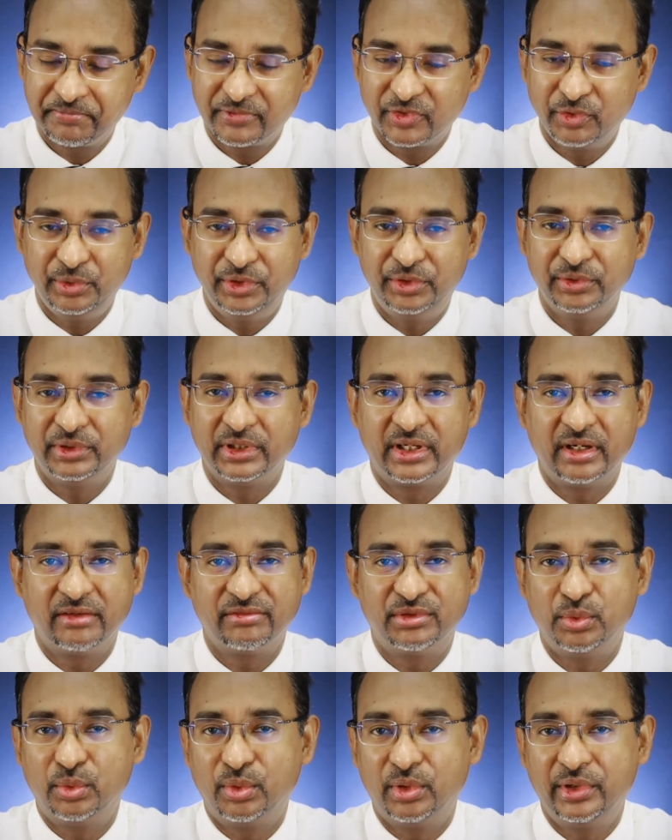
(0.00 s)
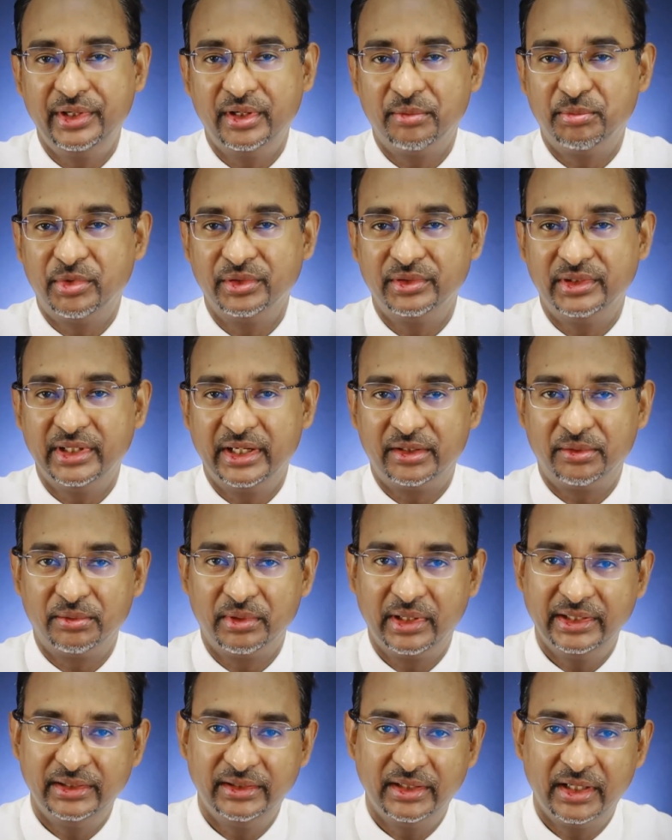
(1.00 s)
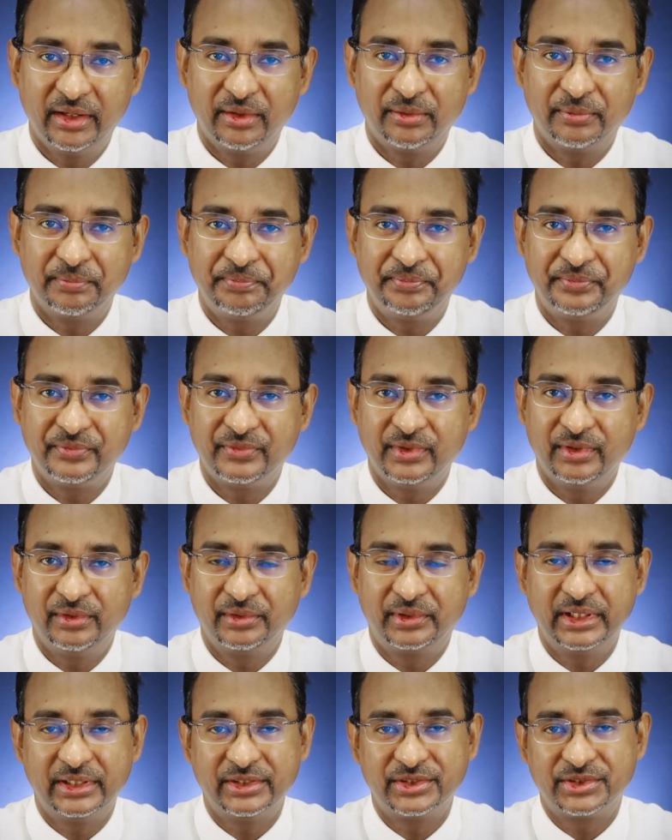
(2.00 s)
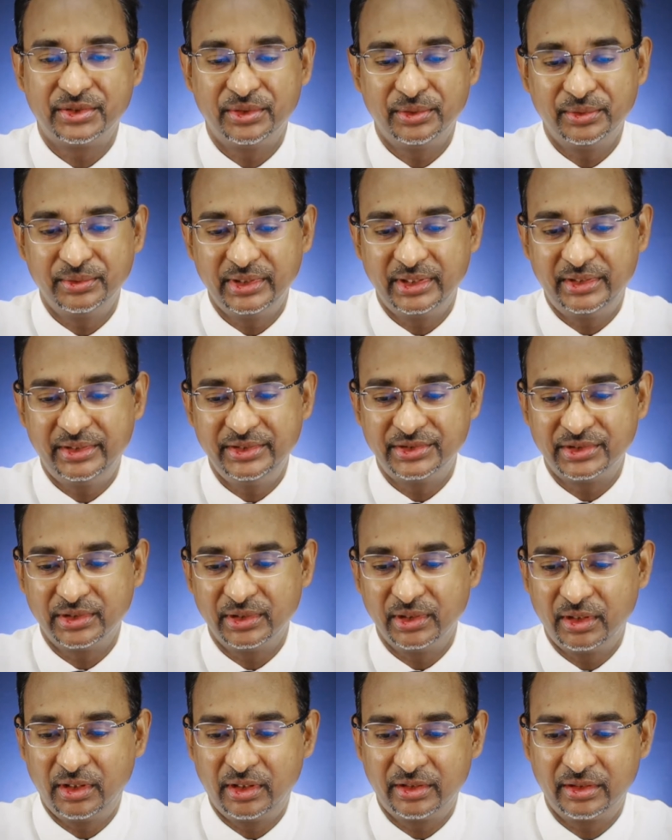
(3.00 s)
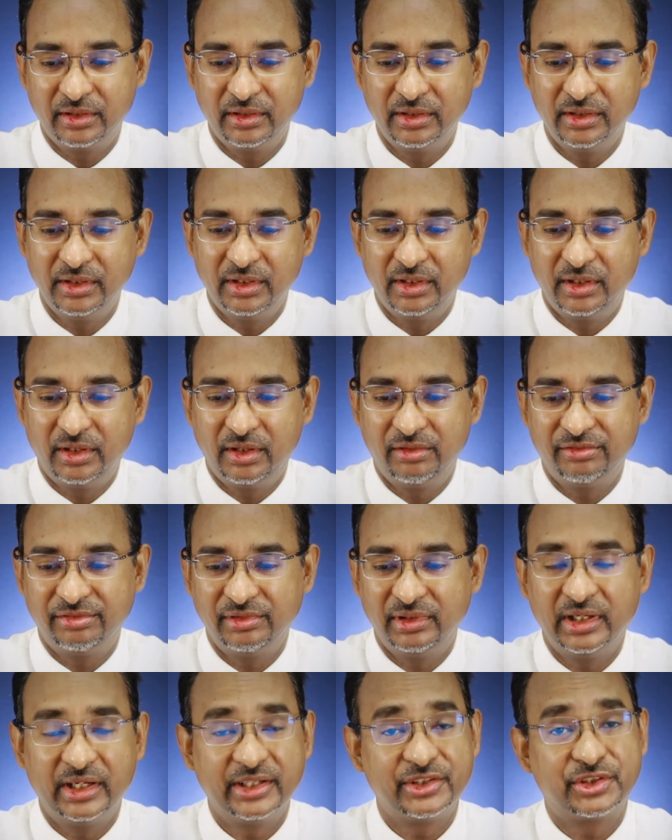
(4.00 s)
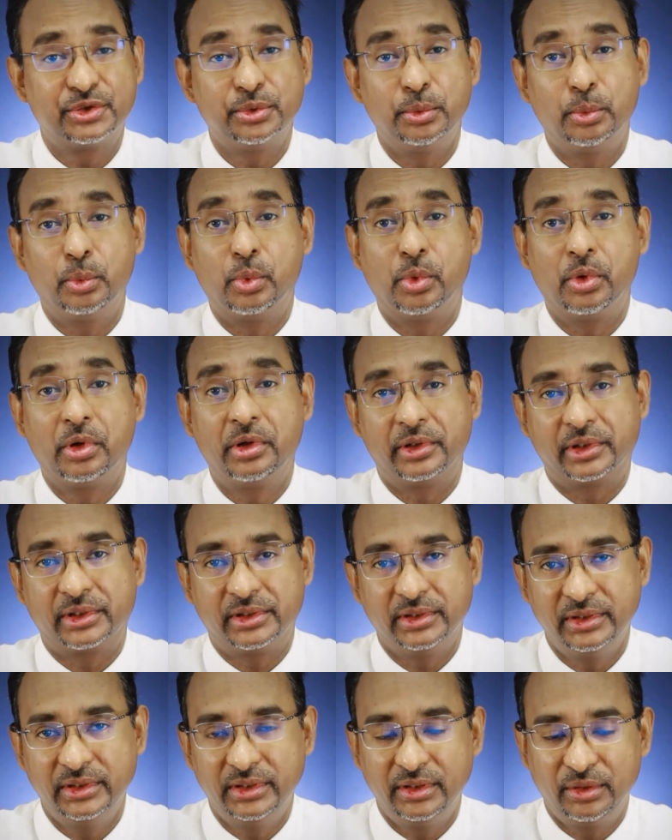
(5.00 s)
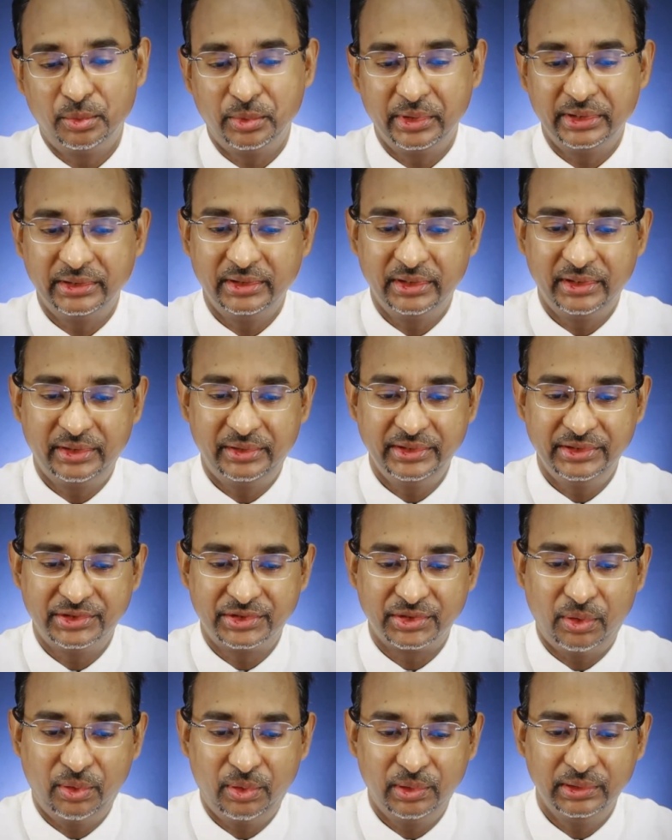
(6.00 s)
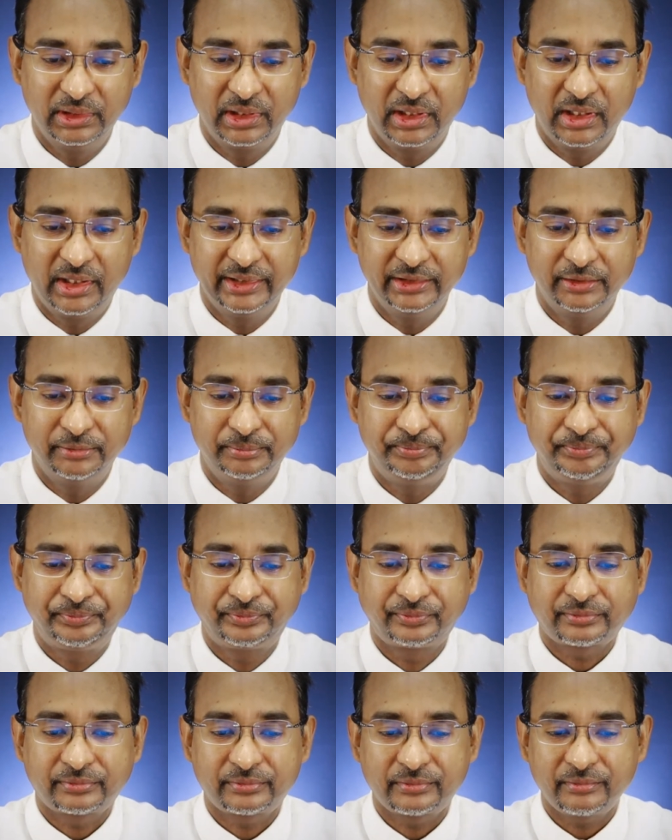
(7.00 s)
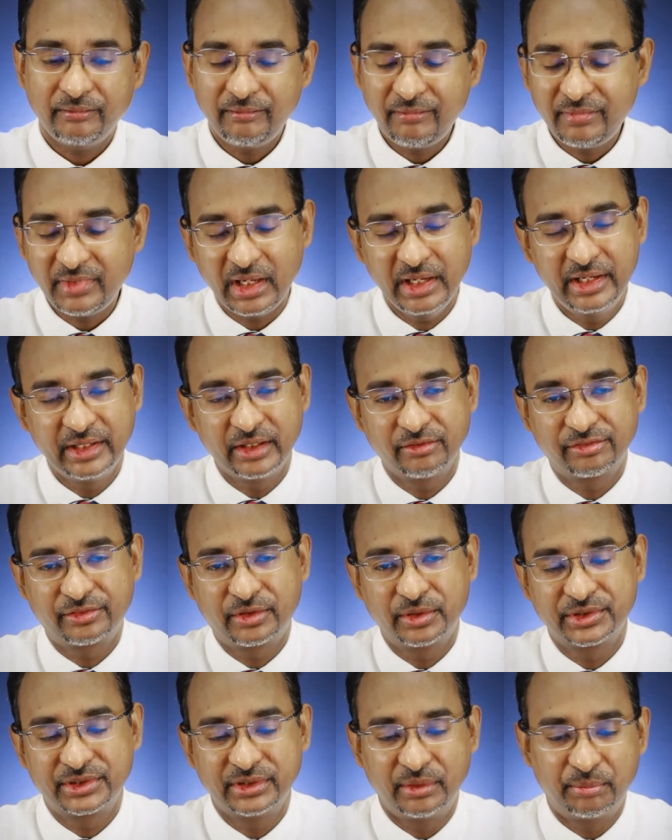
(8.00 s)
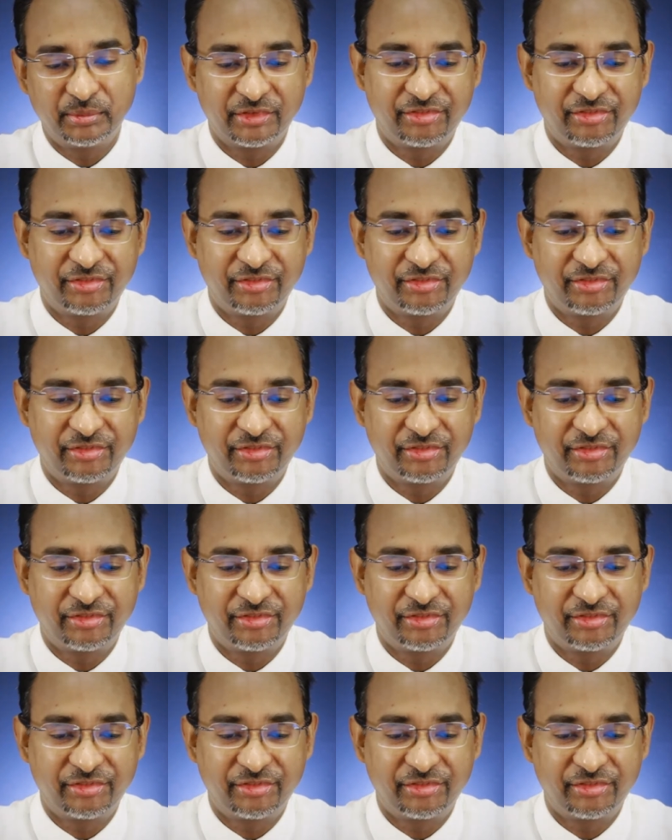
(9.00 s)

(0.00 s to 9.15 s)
We do not have to worry about that right now. Okay, so there is a lot of less work when there is online. And of course, number